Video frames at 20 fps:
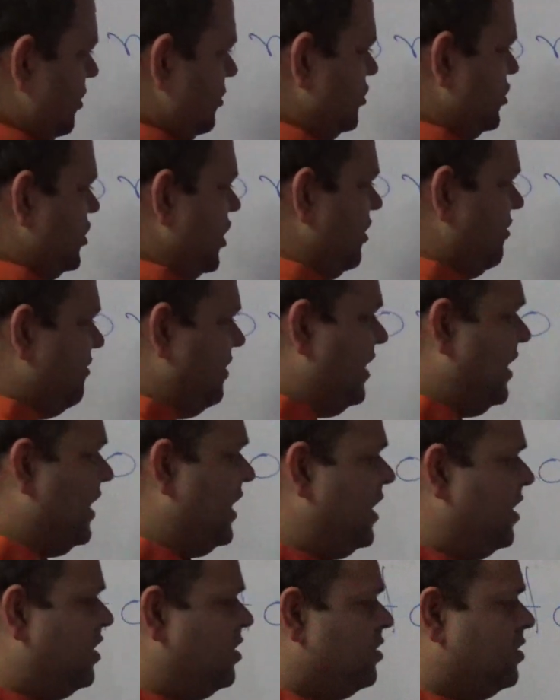
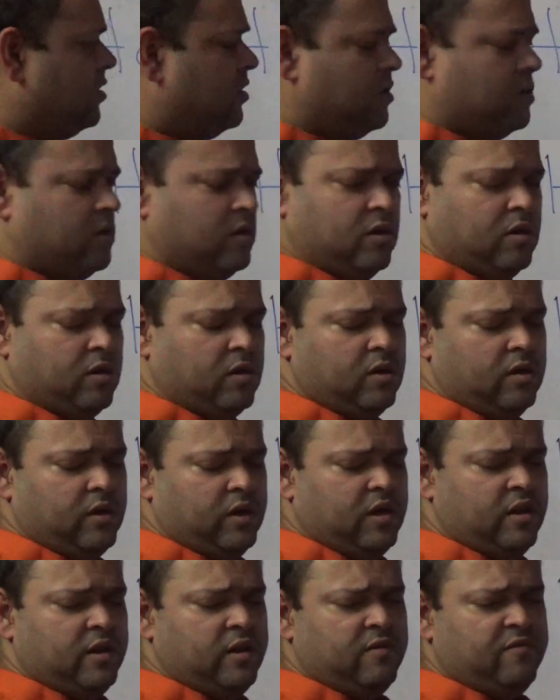Generally,
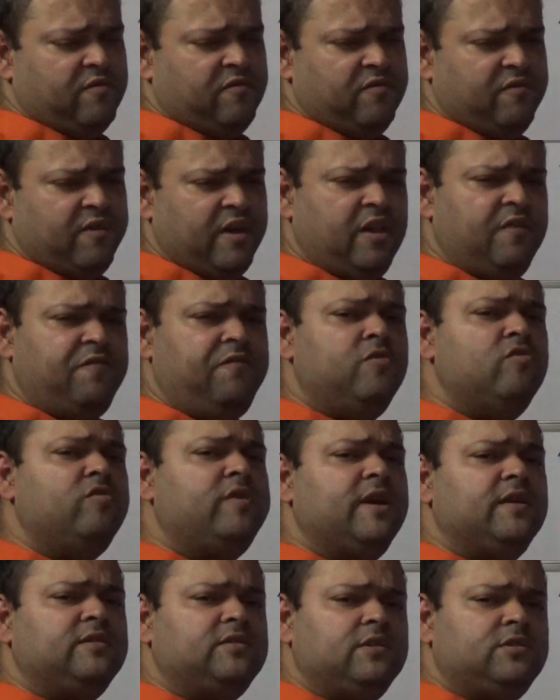in very few
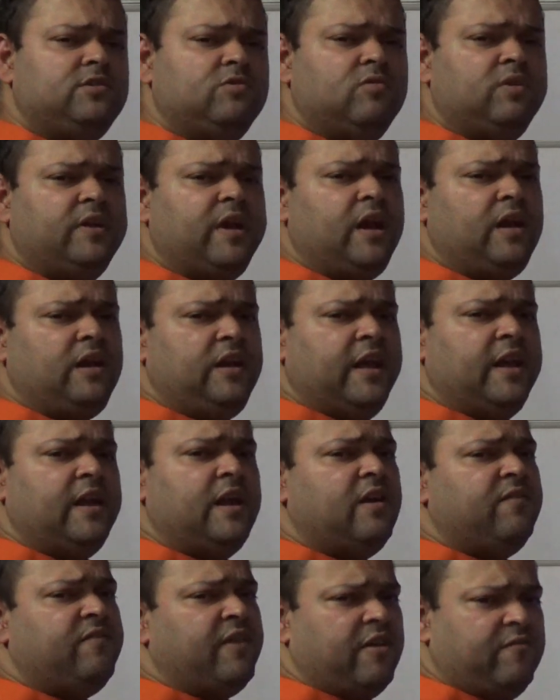cases, you will get 10
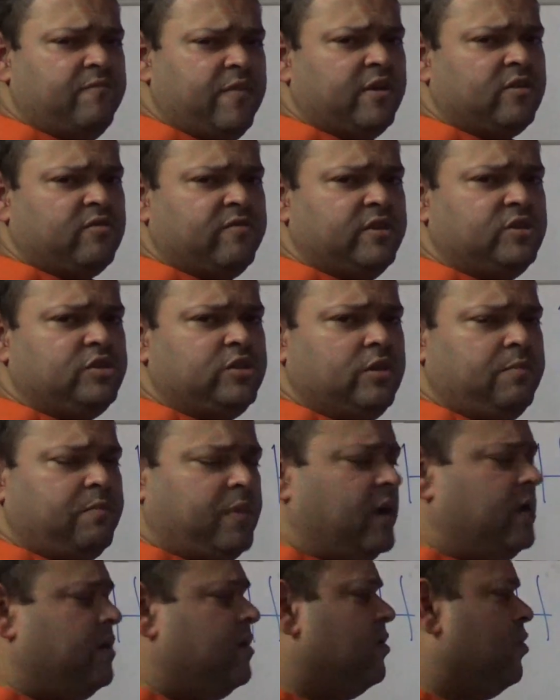and 5 mark question,
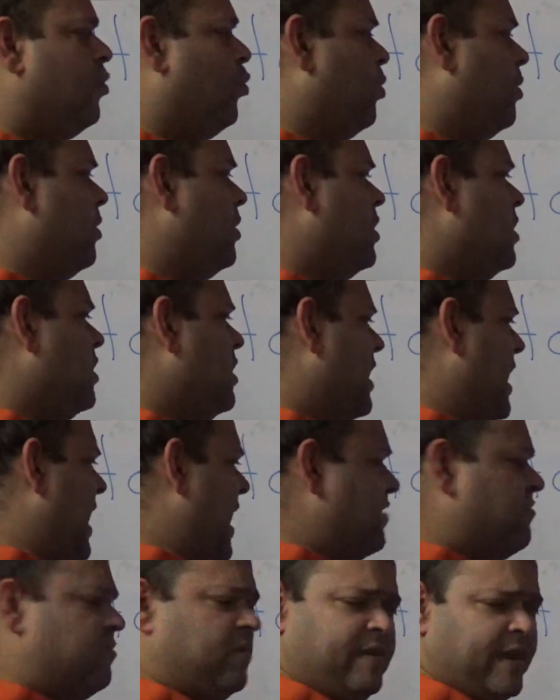but
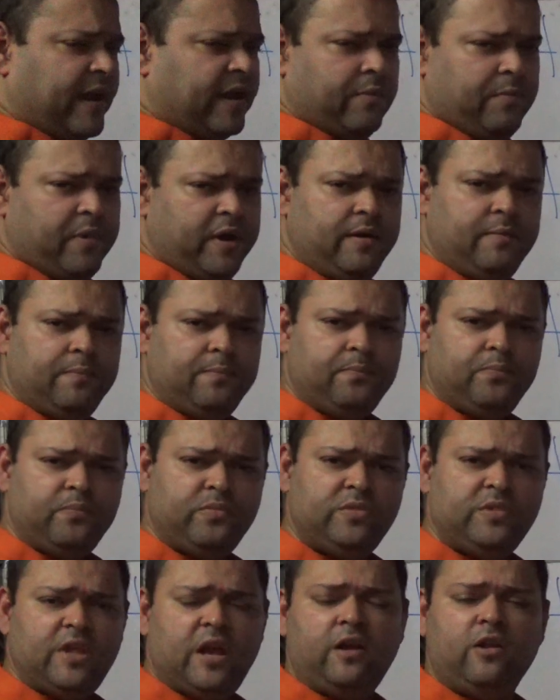I would recommend
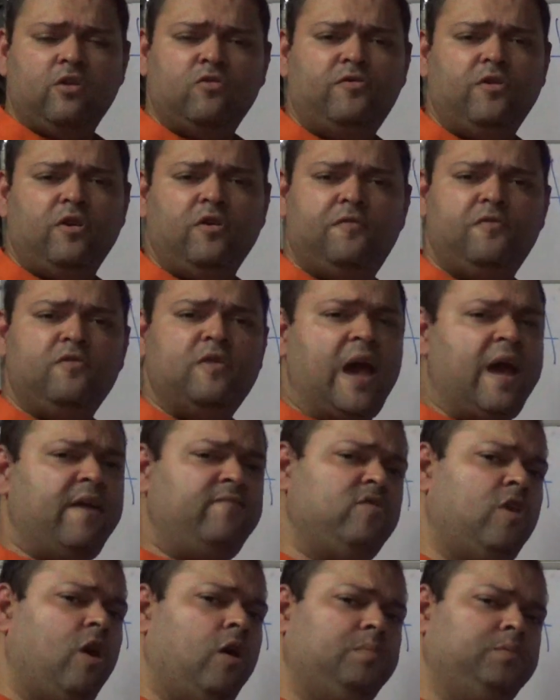that if you
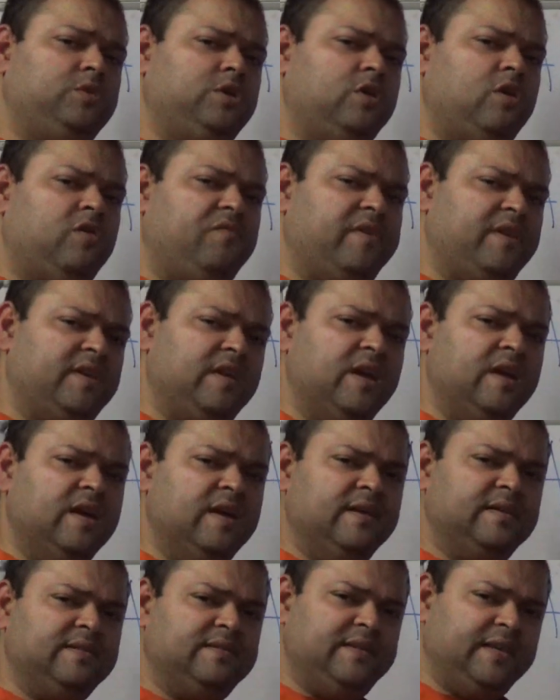have the option of a
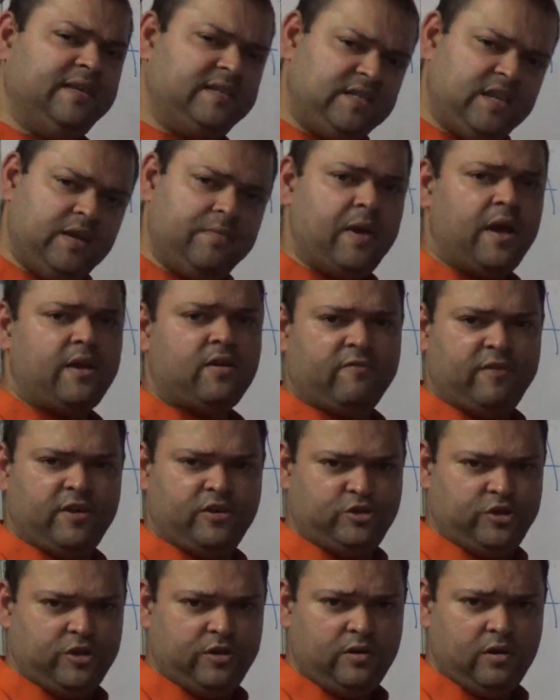60 mark
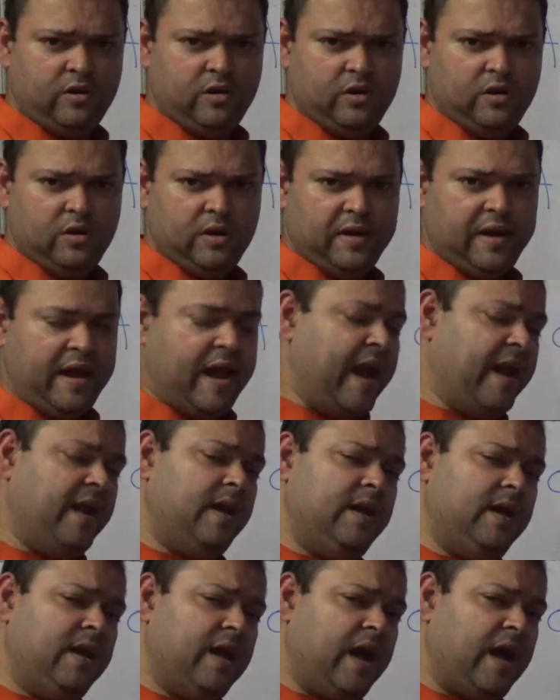question
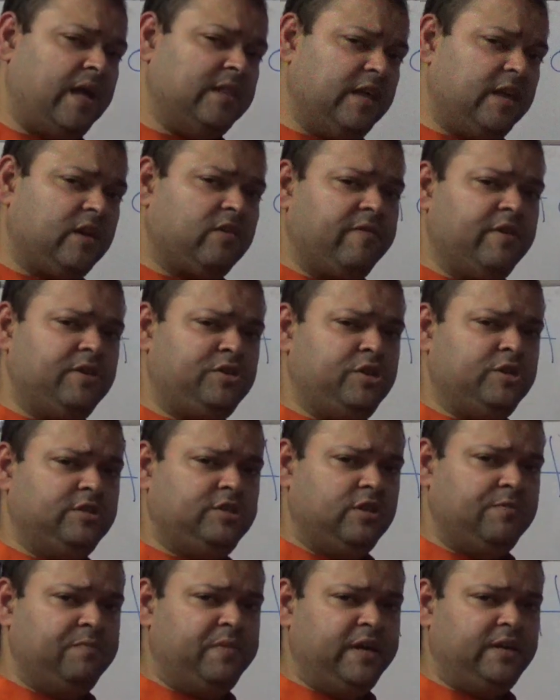and other questions
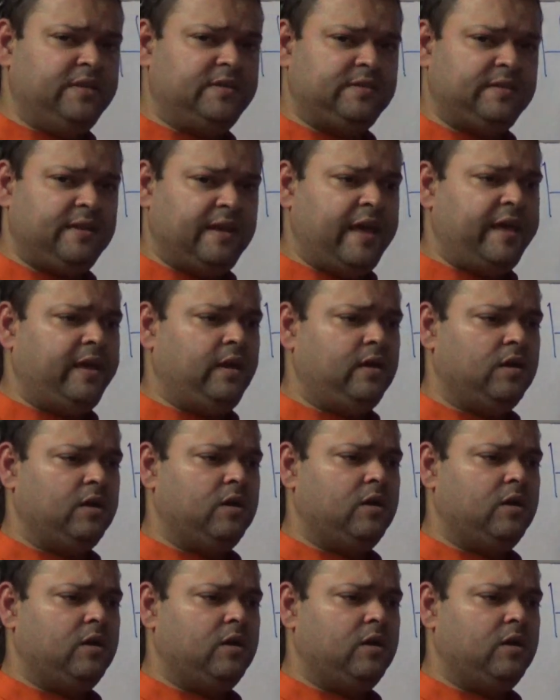in bits, like